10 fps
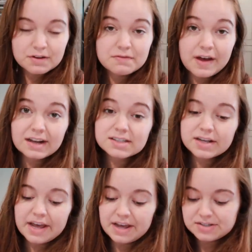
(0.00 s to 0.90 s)
Fun fact,
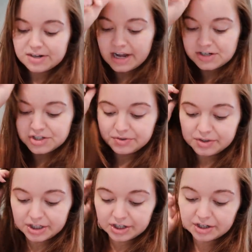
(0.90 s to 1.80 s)
eggs are actually
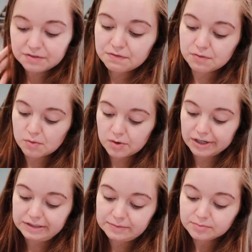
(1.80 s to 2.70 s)
really good
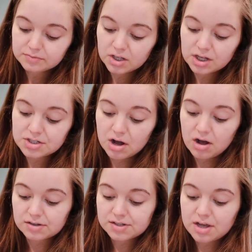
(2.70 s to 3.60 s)
for a
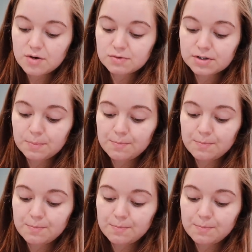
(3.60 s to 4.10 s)
dog's coat.